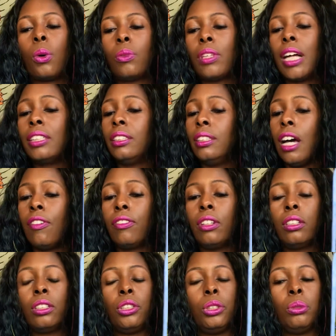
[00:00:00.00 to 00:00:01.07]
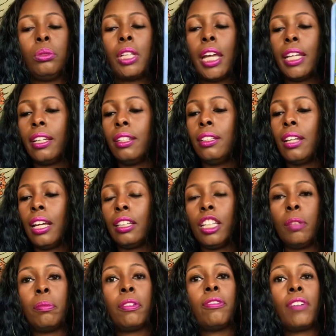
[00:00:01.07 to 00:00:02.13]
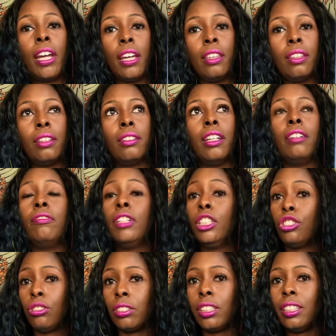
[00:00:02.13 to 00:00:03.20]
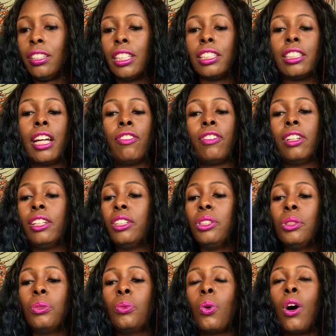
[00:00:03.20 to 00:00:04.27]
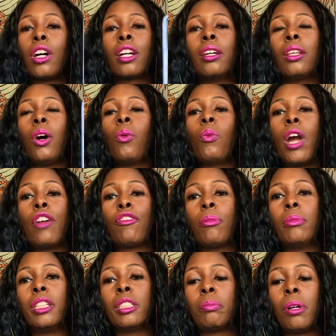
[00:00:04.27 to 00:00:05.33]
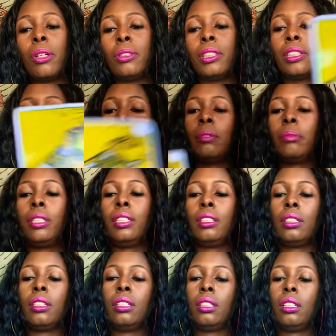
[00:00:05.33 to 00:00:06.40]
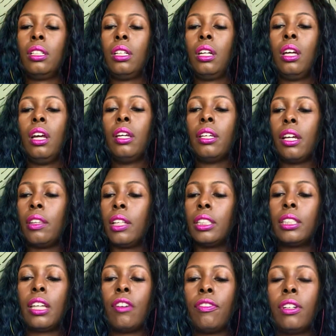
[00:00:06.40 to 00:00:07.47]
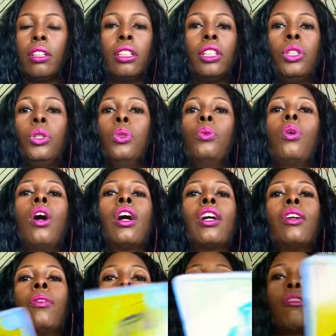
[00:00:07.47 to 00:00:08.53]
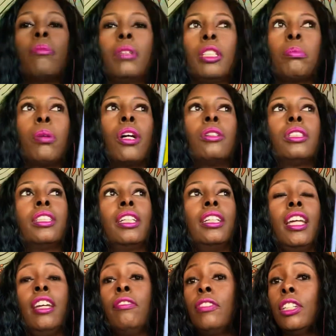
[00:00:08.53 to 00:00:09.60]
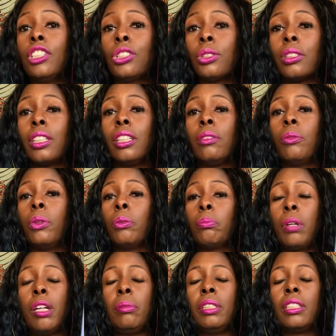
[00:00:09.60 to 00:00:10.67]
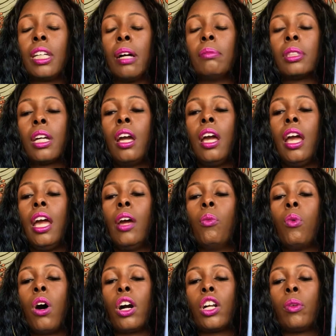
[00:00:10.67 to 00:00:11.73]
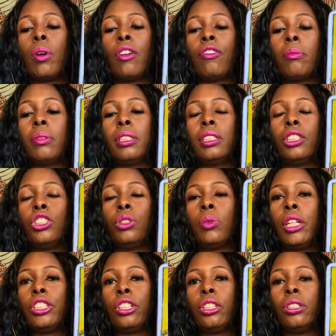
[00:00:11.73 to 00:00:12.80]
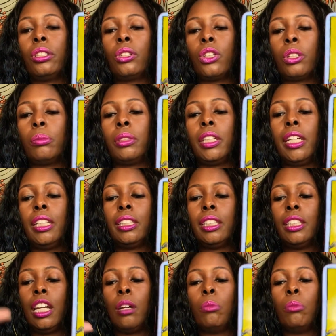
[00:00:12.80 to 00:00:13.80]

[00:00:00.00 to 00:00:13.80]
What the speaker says: that's definitely you taking that leap of faith eventually. That's definitely you walking away from this person. Yeah, that's definitely you walking away from this person eventually. Well, baby steps. And walking away from this situation and the circumstances